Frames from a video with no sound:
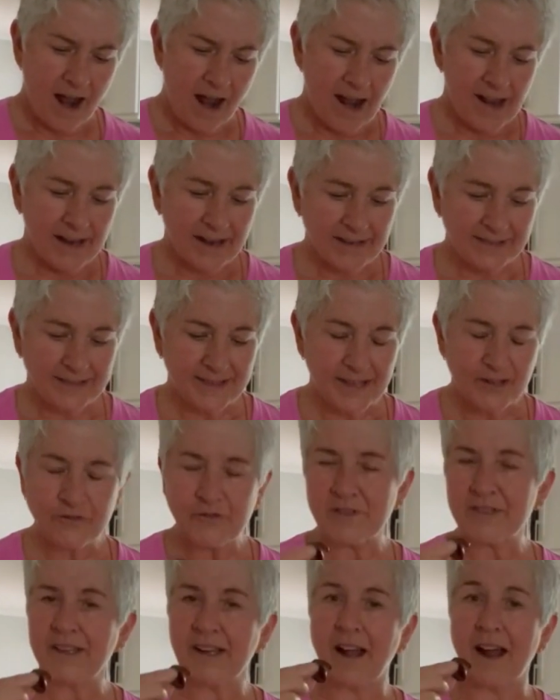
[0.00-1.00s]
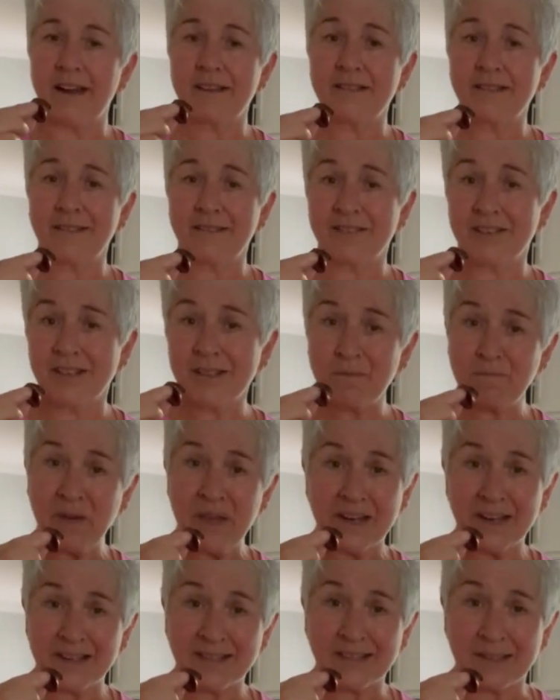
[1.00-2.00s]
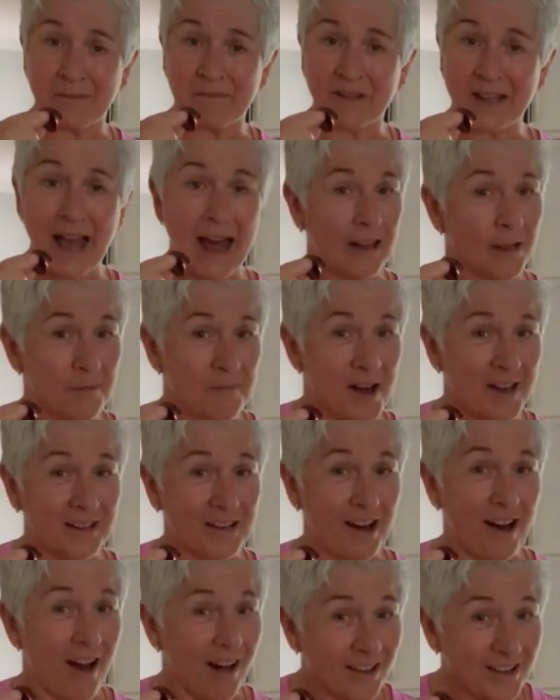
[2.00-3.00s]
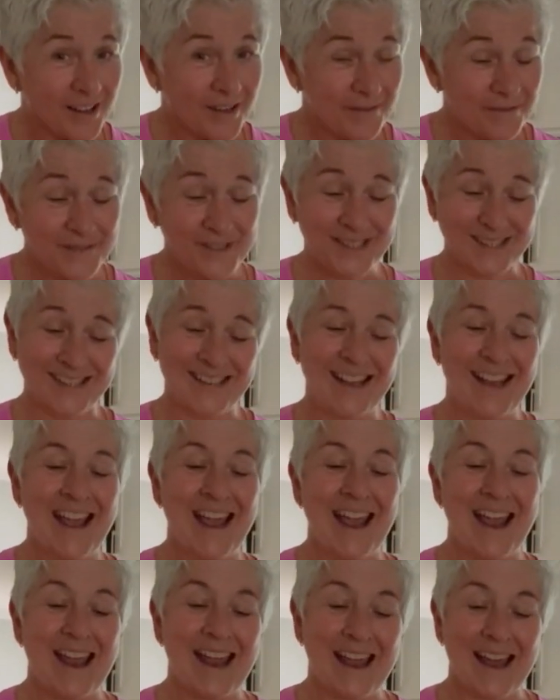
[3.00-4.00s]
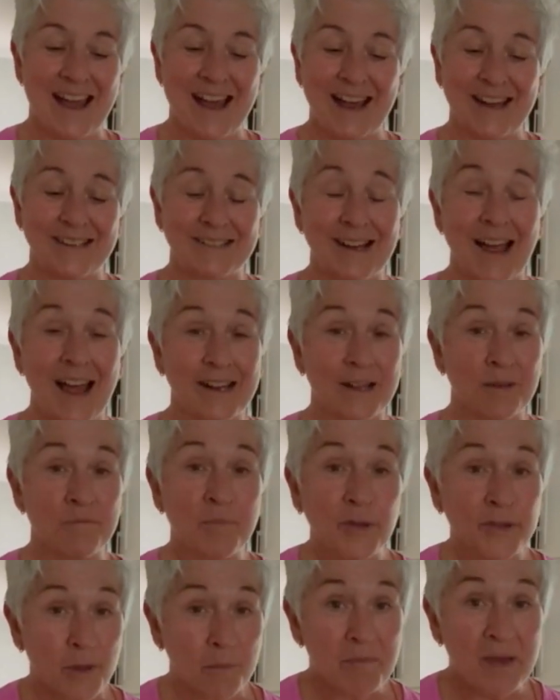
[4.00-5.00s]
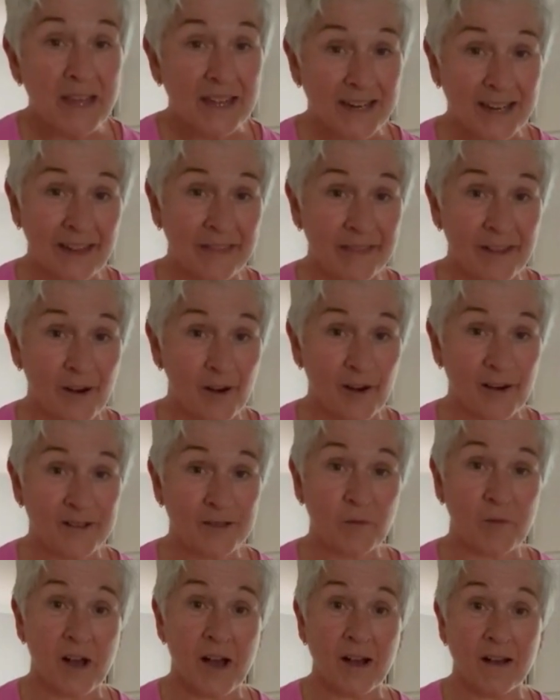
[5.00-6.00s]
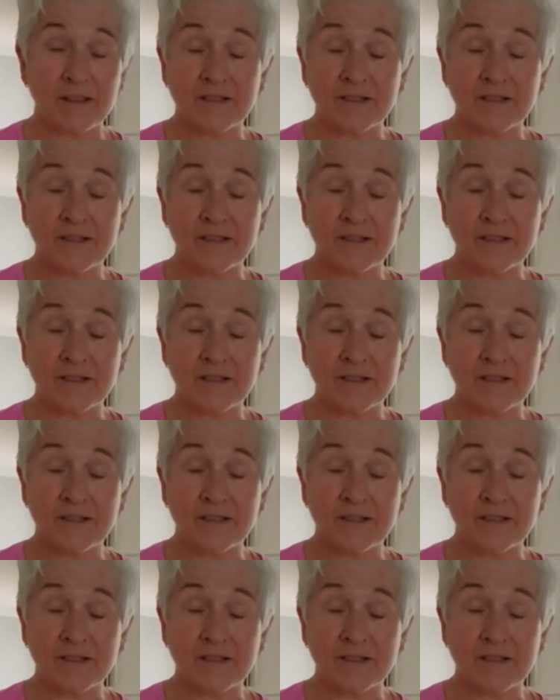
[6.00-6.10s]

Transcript: It's interesting, I just pitted some Kalamata olives and I can put the pit in there as well.